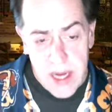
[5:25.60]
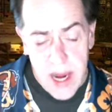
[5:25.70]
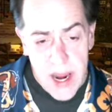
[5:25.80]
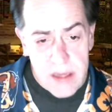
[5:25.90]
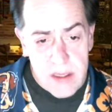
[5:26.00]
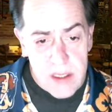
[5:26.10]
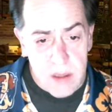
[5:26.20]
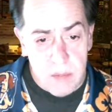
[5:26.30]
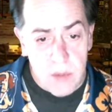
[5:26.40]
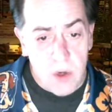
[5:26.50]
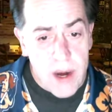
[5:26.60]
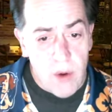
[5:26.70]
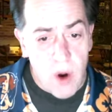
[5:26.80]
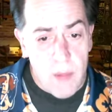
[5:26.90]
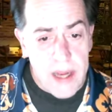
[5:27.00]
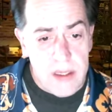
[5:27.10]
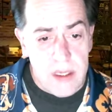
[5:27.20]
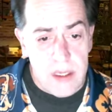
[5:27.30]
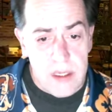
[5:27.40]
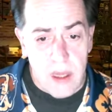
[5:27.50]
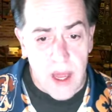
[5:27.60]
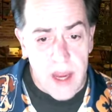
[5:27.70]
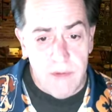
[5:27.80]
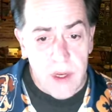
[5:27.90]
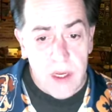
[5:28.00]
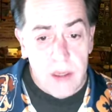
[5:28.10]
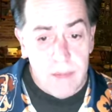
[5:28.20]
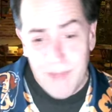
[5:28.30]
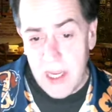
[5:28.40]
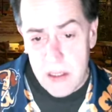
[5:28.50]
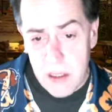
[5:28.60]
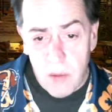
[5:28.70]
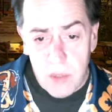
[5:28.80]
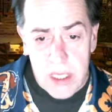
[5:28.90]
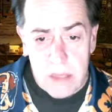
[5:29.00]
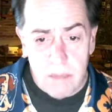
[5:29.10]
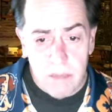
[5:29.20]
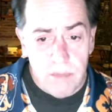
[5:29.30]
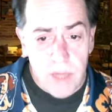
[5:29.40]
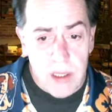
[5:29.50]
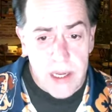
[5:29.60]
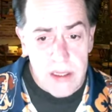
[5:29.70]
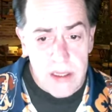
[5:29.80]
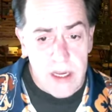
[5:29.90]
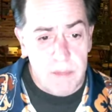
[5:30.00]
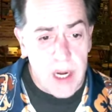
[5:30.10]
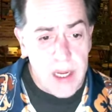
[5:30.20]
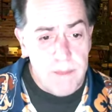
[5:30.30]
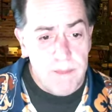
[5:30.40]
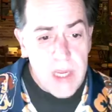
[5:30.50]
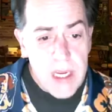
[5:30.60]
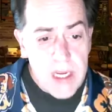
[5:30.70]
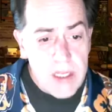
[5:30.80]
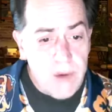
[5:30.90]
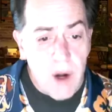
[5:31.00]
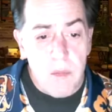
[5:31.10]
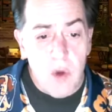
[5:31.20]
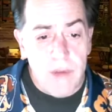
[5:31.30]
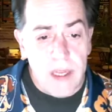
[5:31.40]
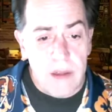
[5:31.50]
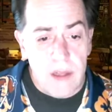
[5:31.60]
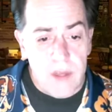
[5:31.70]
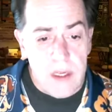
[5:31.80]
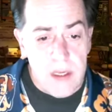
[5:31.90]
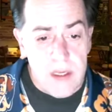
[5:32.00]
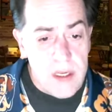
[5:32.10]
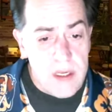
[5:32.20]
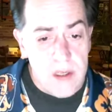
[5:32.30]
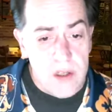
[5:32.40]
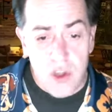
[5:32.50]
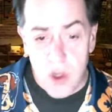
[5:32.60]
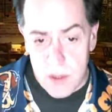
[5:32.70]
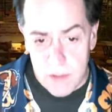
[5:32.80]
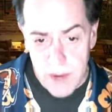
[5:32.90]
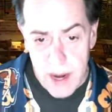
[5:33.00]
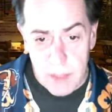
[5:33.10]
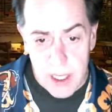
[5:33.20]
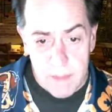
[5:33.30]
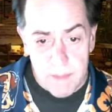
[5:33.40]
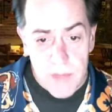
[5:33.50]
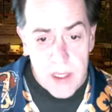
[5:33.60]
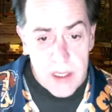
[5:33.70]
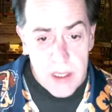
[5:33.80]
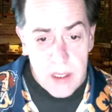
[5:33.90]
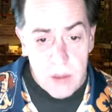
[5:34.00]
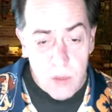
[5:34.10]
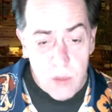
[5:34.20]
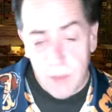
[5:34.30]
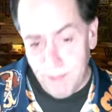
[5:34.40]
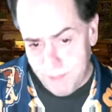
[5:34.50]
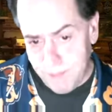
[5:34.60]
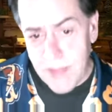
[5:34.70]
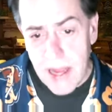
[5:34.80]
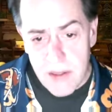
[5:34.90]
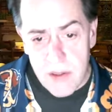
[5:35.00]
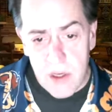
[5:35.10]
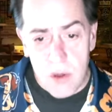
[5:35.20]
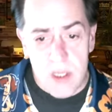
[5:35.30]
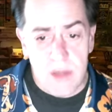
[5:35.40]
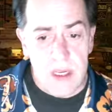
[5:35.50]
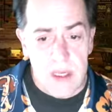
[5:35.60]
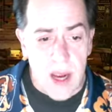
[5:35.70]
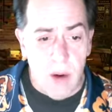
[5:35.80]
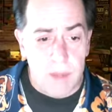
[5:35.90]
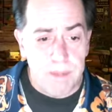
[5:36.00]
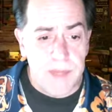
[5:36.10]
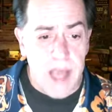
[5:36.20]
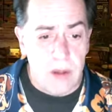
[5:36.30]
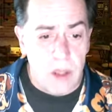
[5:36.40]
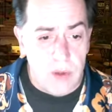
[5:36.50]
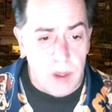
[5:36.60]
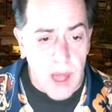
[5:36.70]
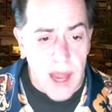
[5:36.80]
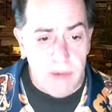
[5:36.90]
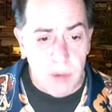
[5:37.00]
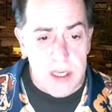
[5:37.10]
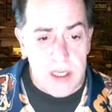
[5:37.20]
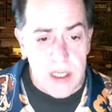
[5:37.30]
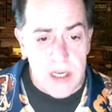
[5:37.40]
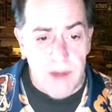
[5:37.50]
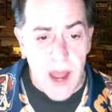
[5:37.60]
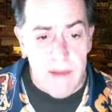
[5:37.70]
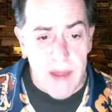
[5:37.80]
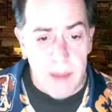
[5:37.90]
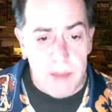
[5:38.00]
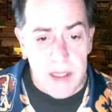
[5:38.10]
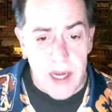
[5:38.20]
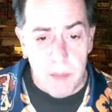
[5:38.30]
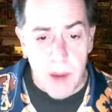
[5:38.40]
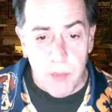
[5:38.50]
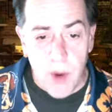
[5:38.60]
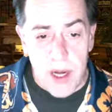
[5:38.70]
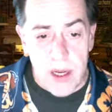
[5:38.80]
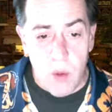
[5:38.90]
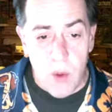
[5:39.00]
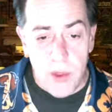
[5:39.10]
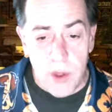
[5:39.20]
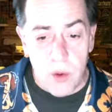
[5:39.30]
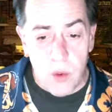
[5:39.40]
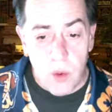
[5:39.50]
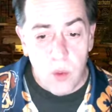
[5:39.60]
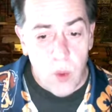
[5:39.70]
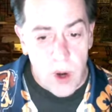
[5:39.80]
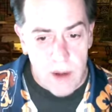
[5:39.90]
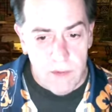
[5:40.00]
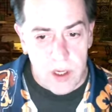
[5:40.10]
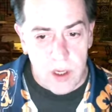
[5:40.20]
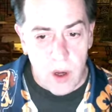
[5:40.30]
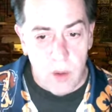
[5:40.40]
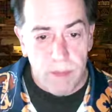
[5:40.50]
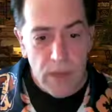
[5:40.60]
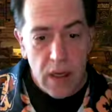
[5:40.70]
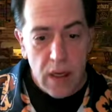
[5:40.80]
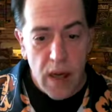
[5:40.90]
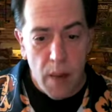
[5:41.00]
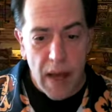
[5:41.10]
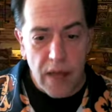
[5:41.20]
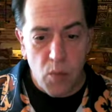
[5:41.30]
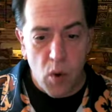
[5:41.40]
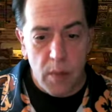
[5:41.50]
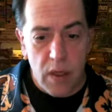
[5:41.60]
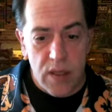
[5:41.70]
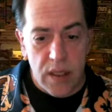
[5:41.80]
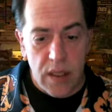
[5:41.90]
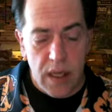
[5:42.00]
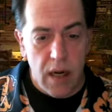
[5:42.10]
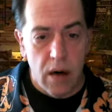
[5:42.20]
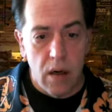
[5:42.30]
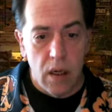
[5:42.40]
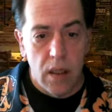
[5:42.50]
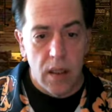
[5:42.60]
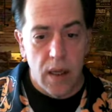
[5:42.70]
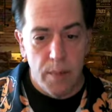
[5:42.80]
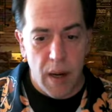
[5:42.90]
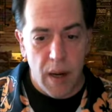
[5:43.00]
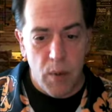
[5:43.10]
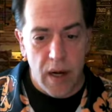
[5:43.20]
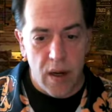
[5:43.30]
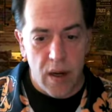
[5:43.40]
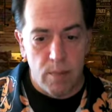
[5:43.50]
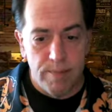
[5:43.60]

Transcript: had some great romance in his life. He's lonely, Lane said of Bunny. It's very moving that this is his chosen family. Well, that's the news at this hour. Download the Live 365 app to take PEP Radio with you wherever you go. Now back to more music here on PEP Radio.